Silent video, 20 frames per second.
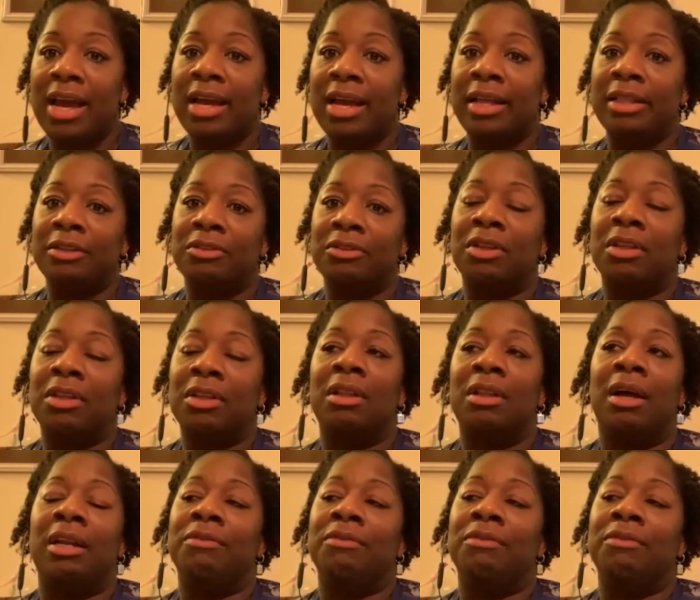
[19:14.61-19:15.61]
And there's a
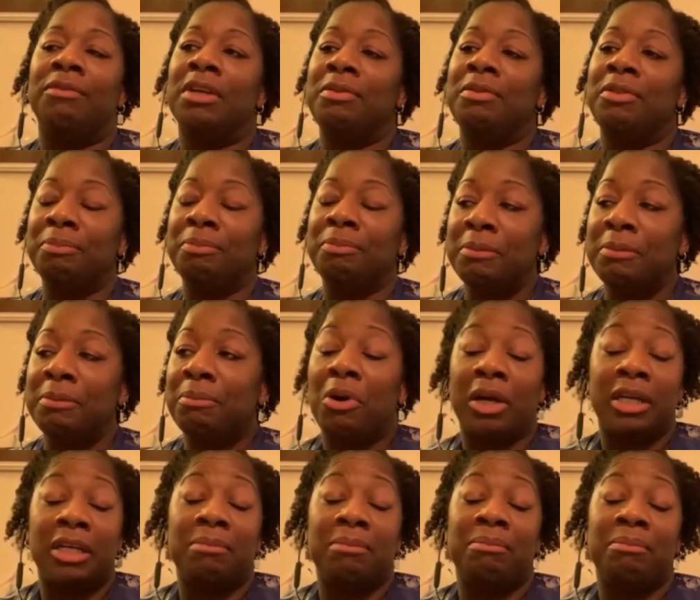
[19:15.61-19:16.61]
lot of the
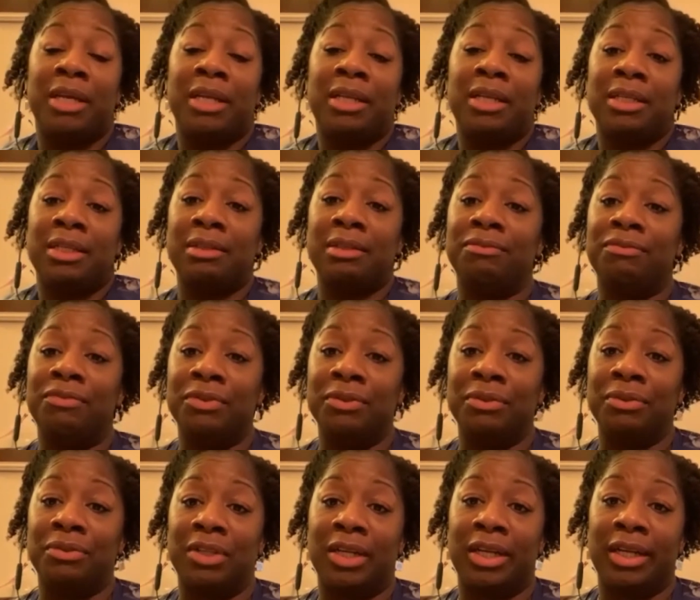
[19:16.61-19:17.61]
people are committed, it
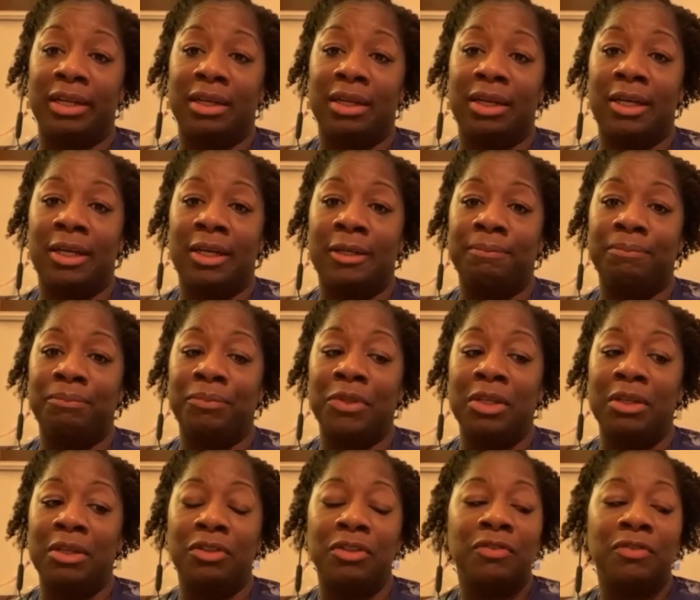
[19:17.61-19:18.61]
feels like,
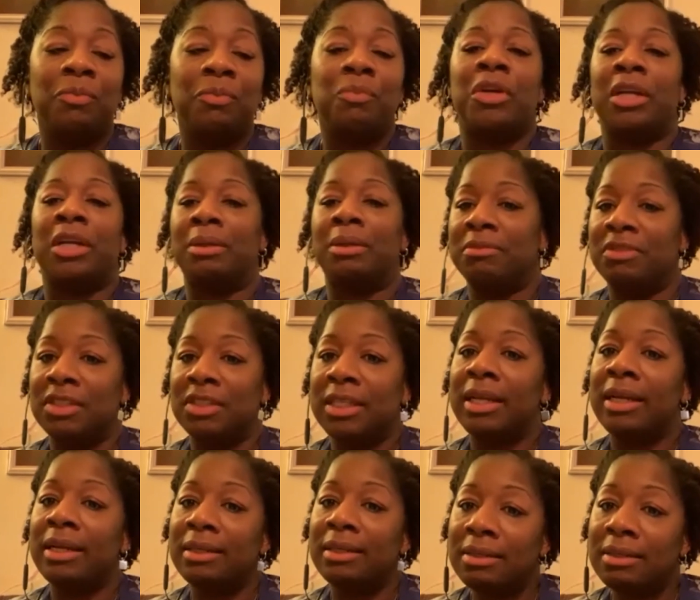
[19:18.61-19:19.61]
just from what I'm
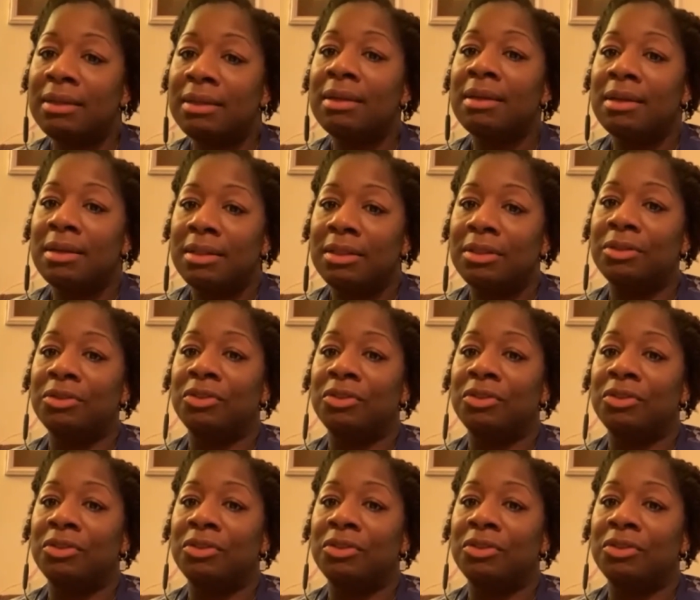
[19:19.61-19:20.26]
seeing. There's